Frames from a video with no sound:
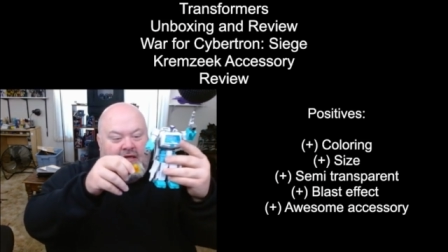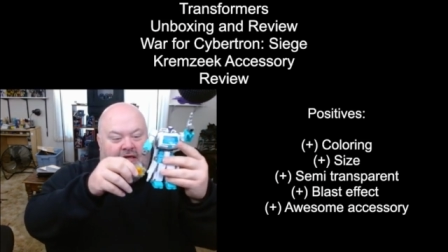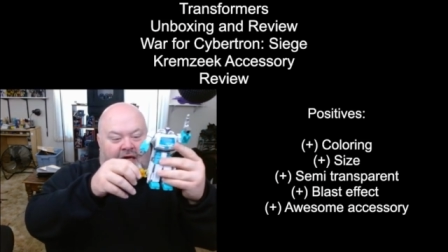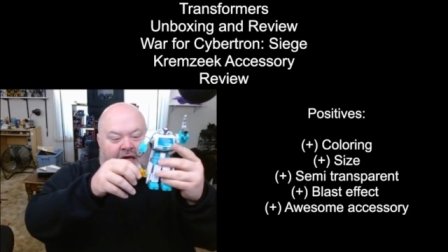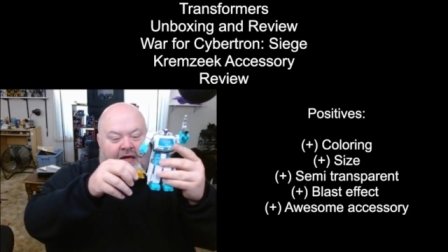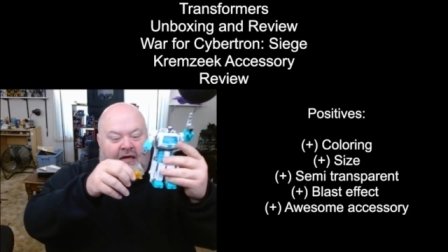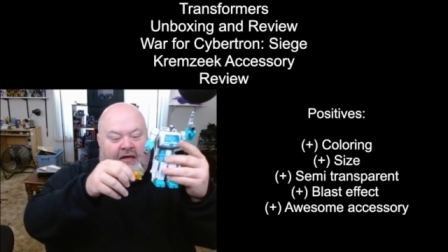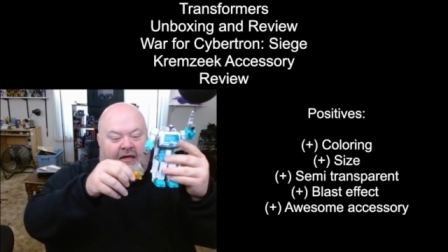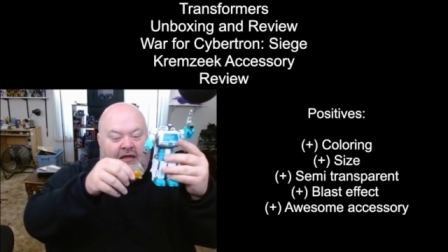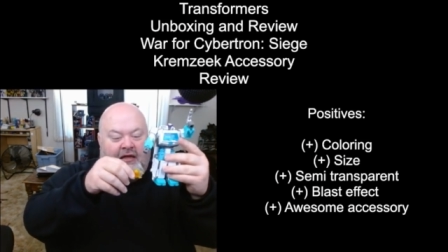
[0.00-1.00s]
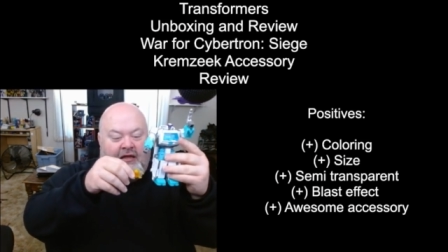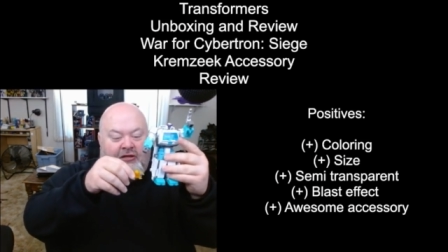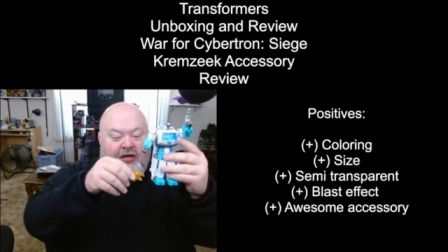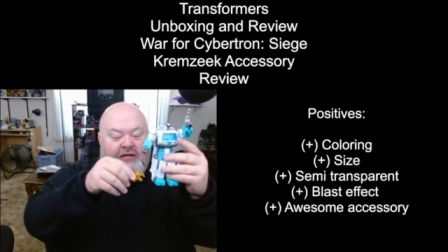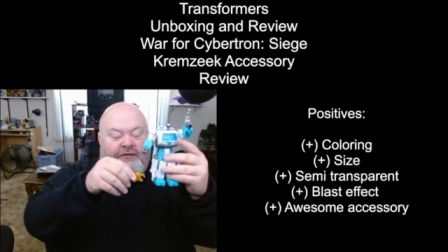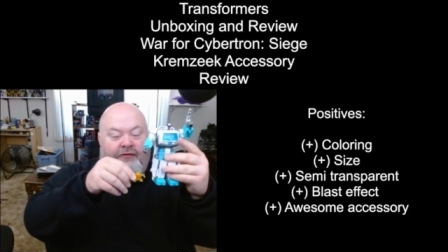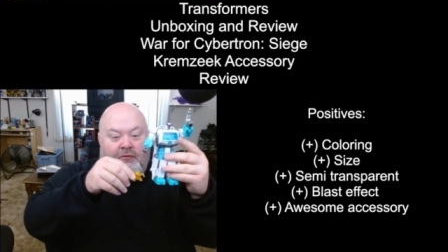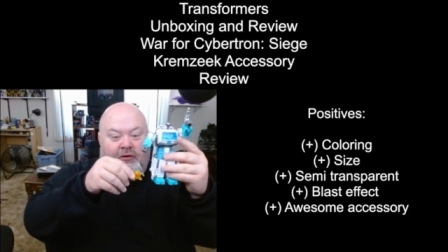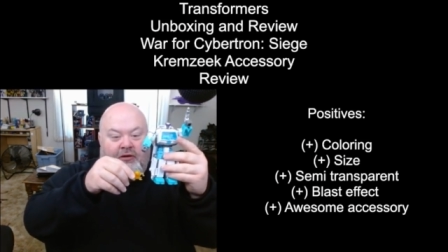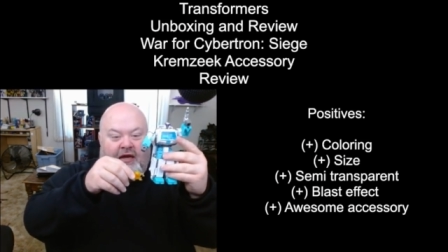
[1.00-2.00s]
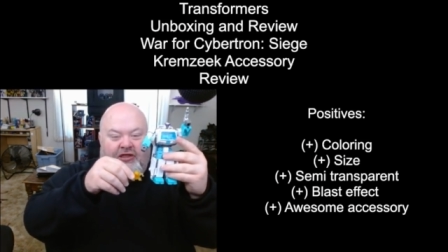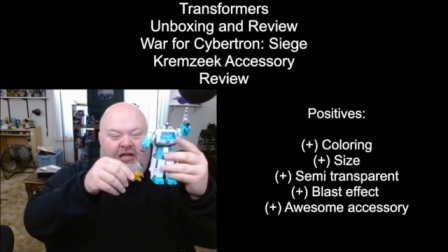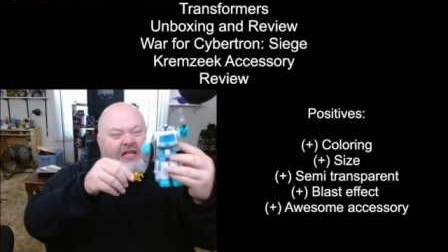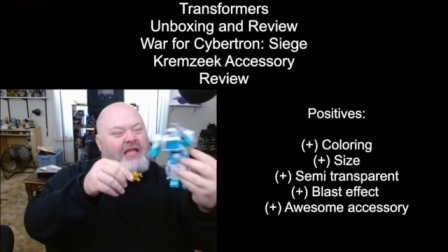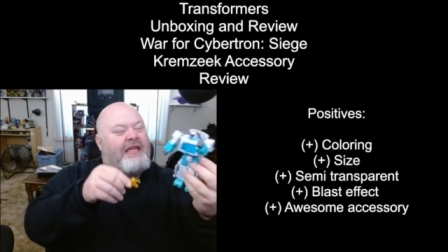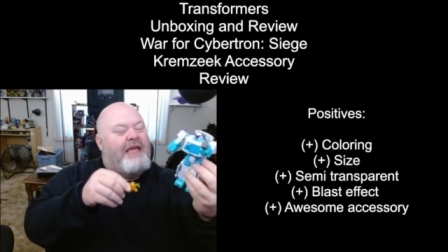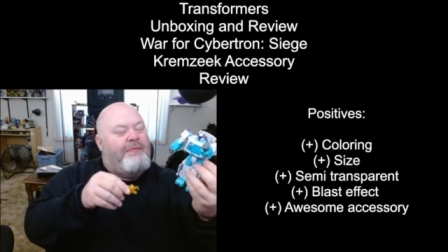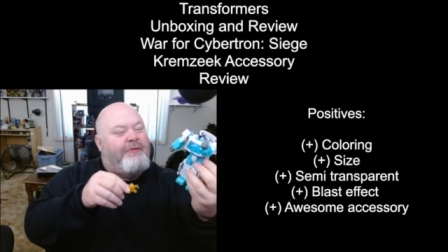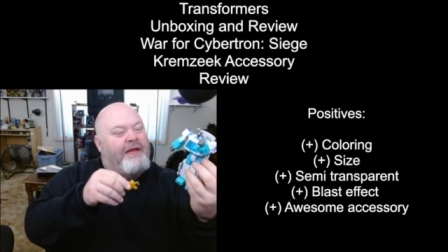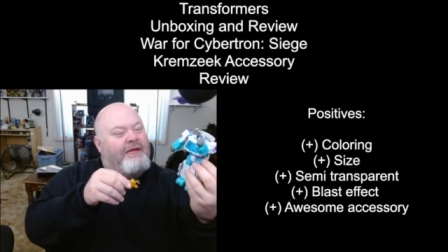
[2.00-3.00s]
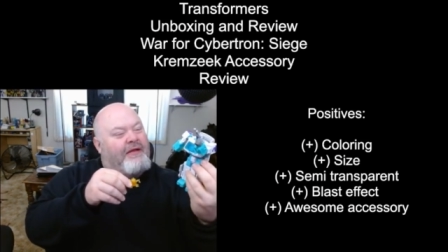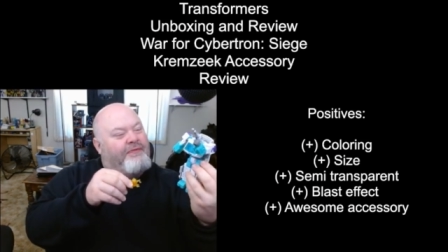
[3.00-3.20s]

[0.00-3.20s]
uh another uh, transformer, I think I keep get I